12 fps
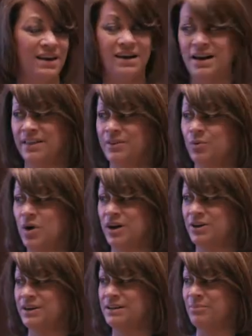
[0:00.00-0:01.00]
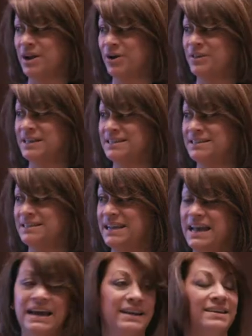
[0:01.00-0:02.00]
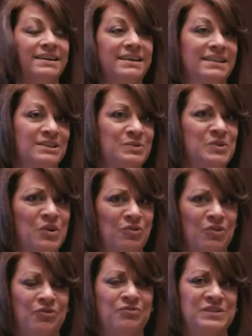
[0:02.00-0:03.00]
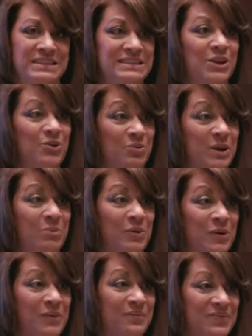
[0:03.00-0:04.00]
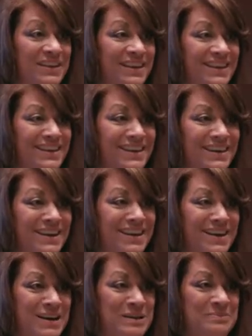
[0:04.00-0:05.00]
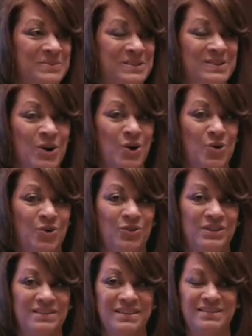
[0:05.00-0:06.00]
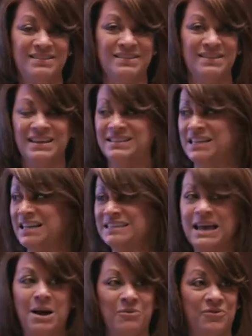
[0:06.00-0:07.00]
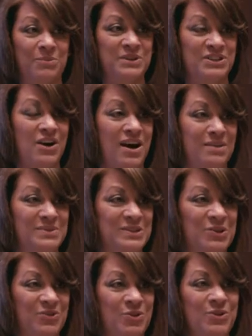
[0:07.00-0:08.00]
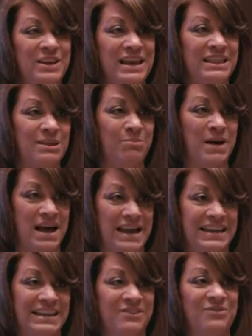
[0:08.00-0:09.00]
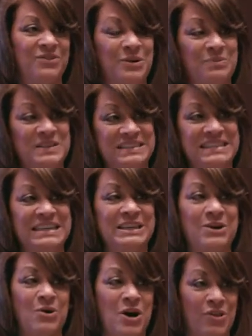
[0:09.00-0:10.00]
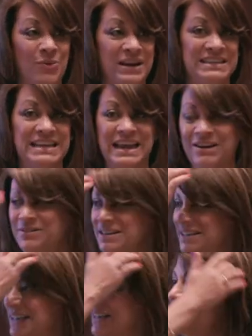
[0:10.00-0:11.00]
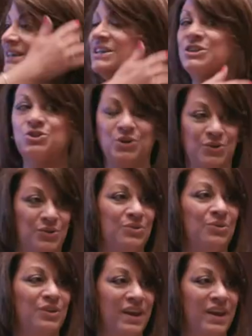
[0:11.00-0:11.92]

on the water in Maryland, and had, and this was over 600 people. So it does come from the top. So if you can get the buy-in from the CEO all the way down, it'll trickle through the